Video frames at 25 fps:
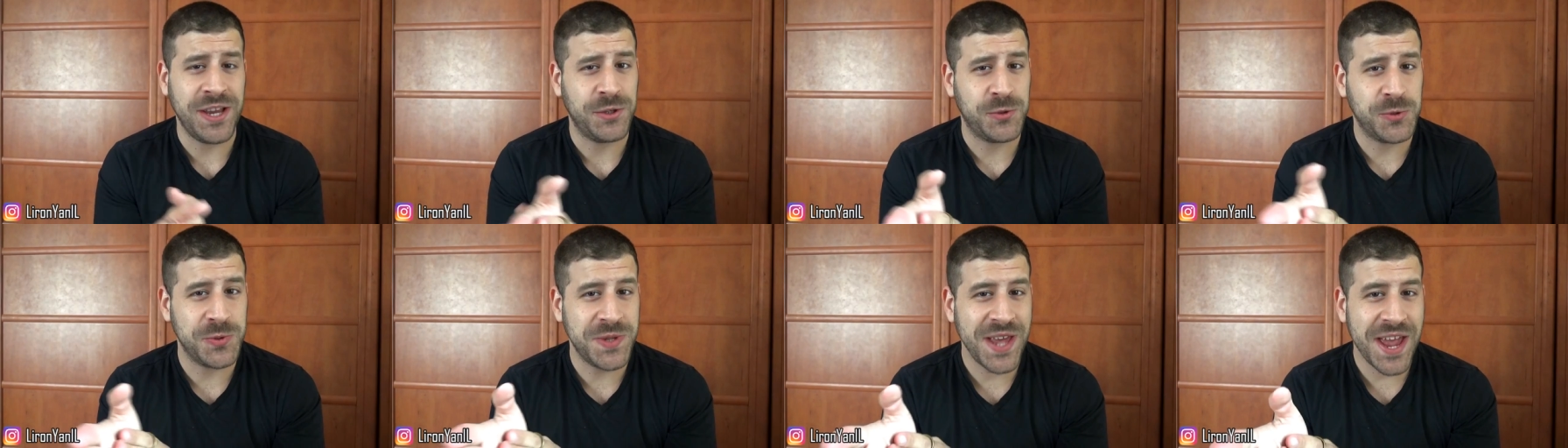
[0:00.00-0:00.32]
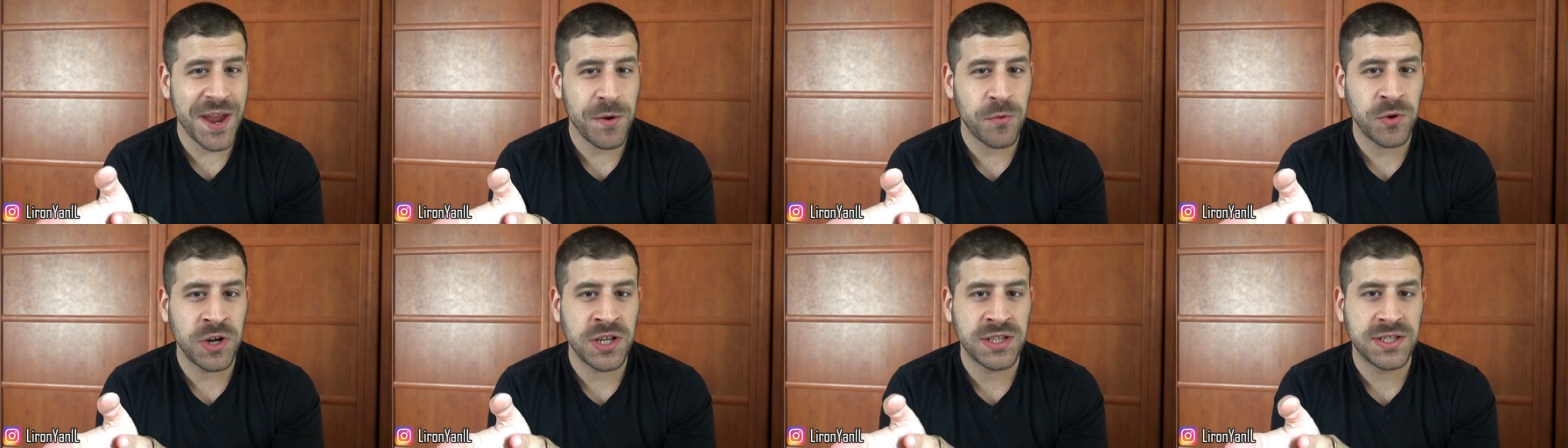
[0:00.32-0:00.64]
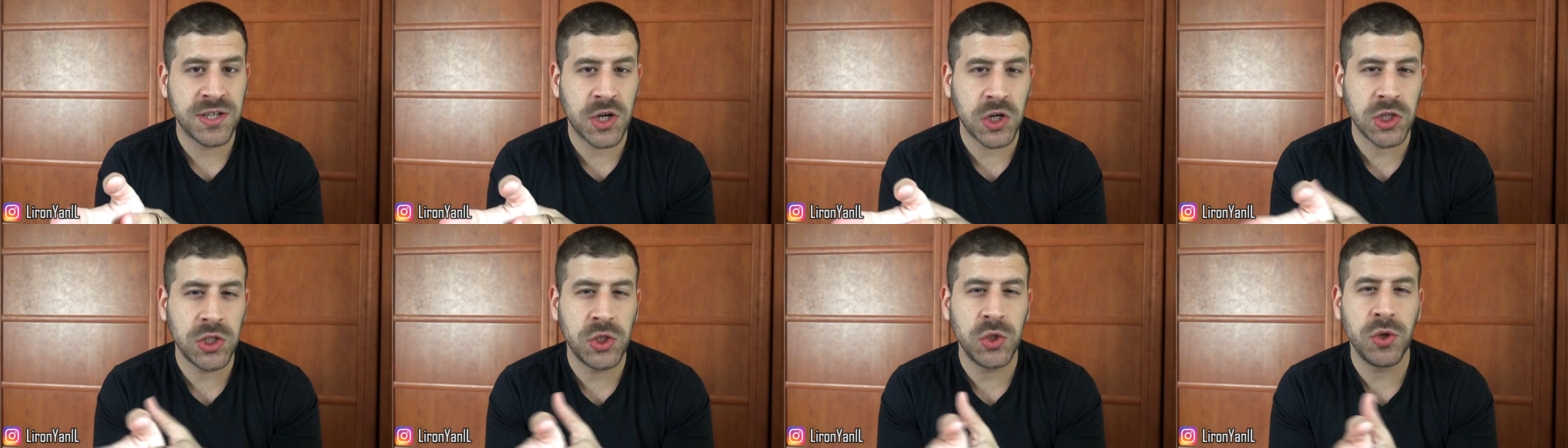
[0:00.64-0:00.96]
Today I want to
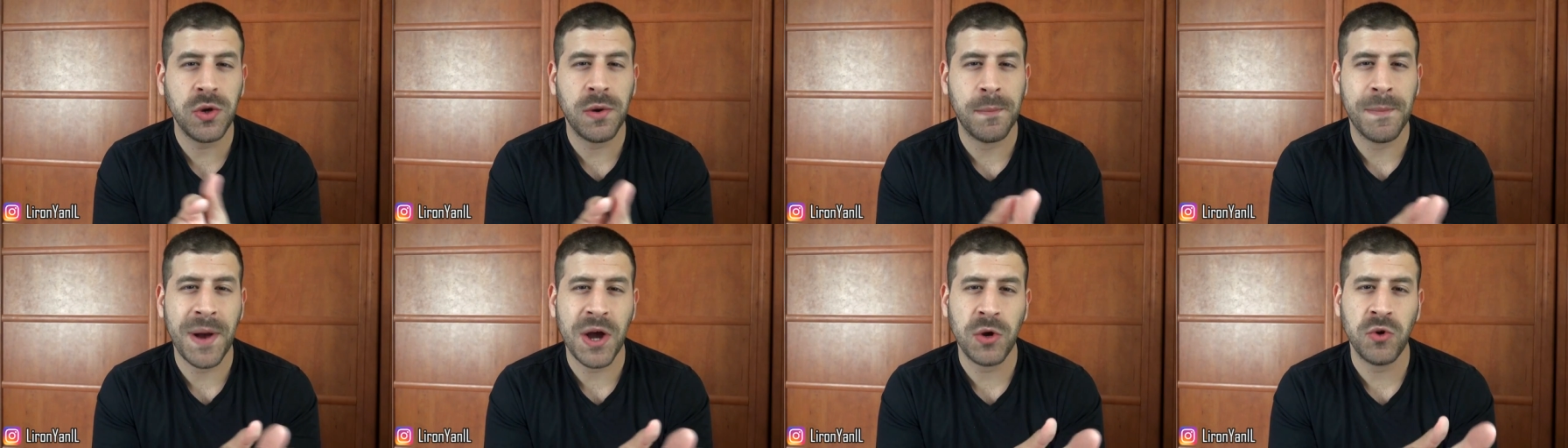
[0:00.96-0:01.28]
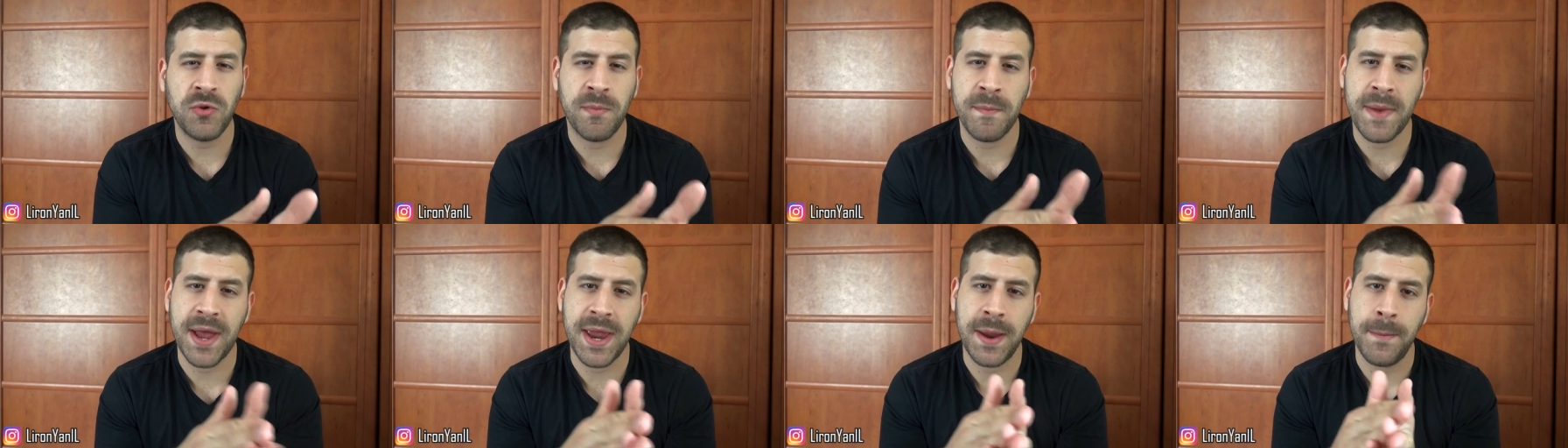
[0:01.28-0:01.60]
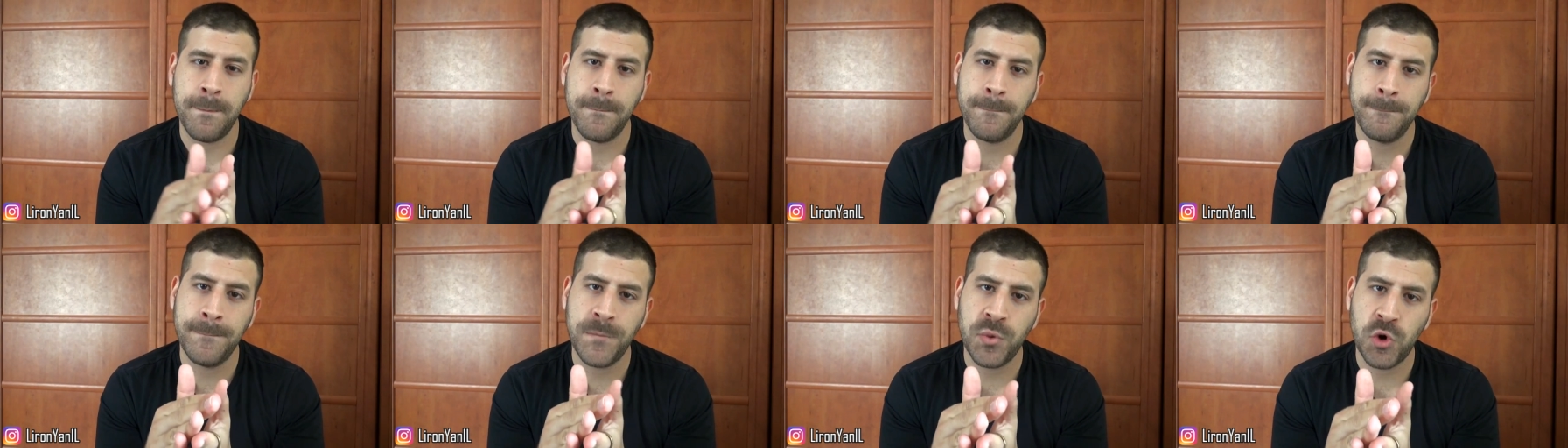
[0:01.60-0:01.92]
talk to you about my
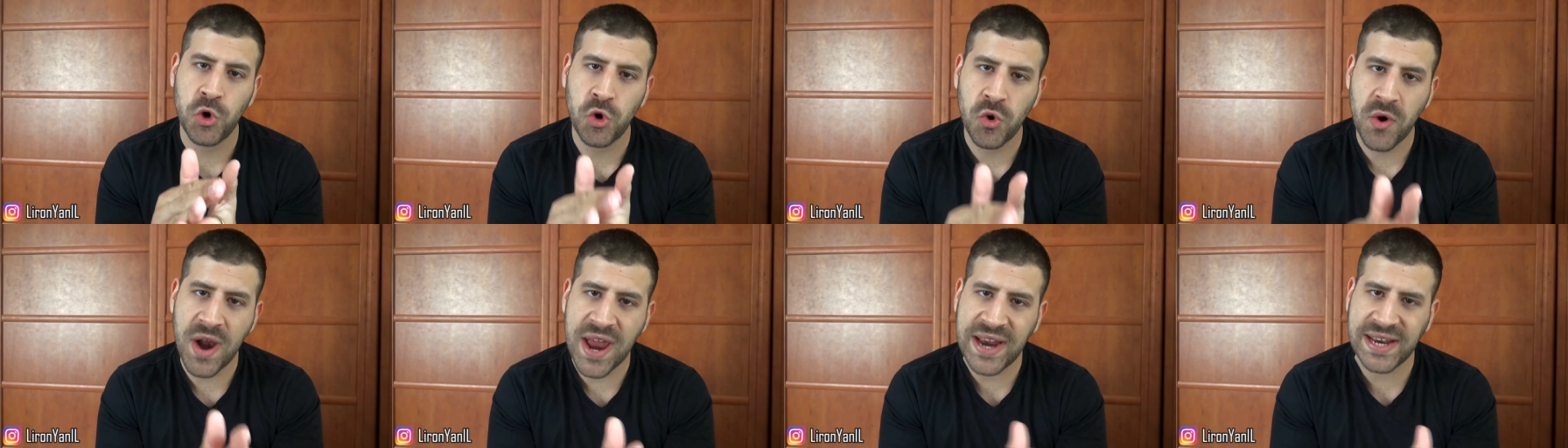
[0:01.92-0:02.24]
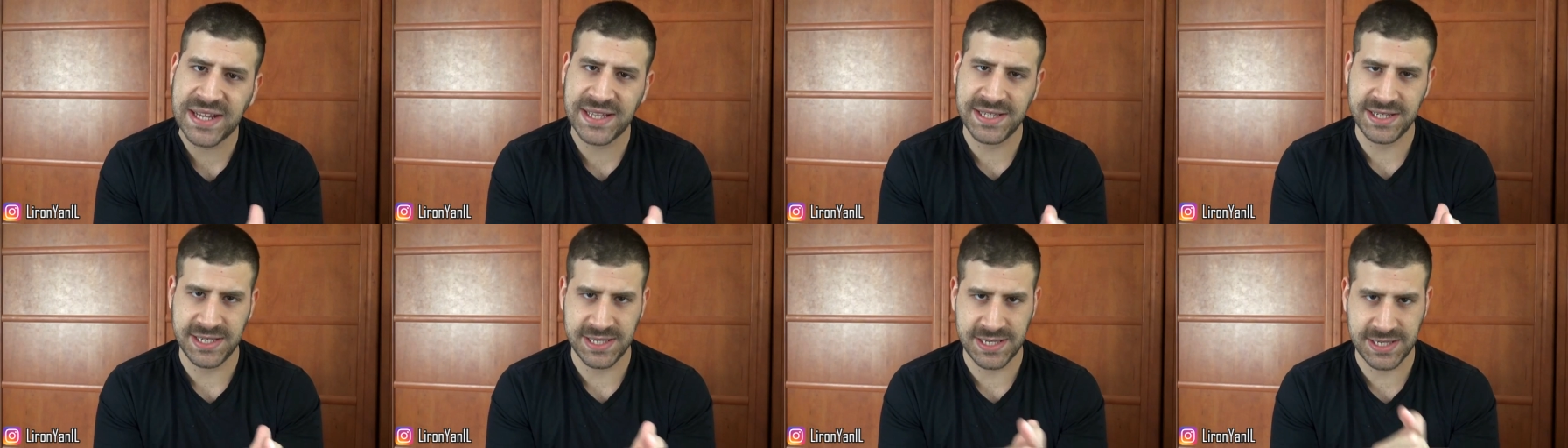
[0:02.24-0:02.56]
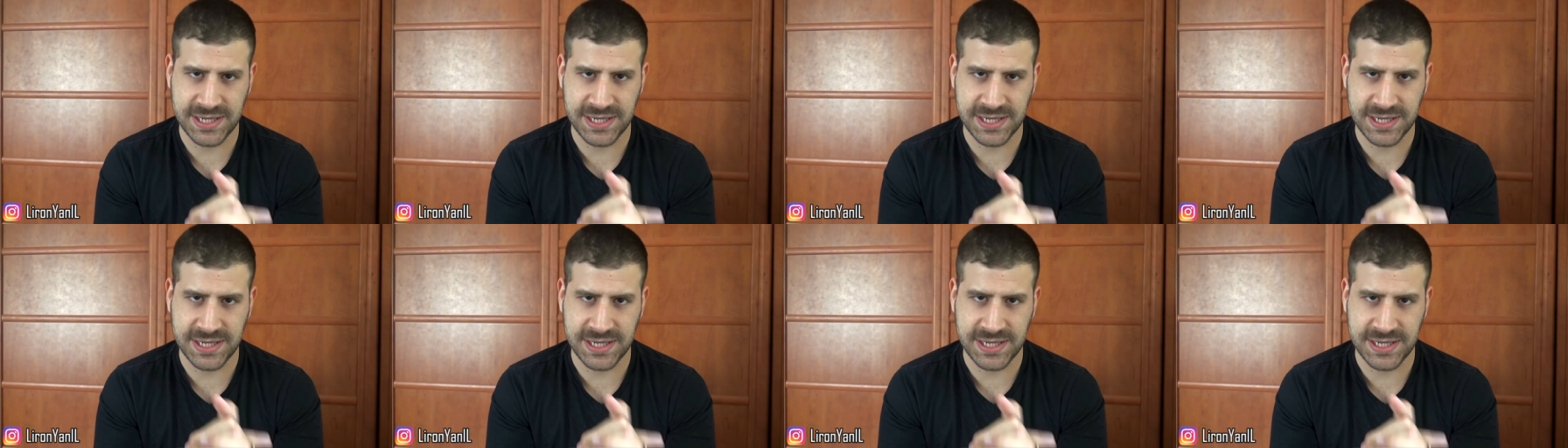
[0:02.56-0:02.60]
practice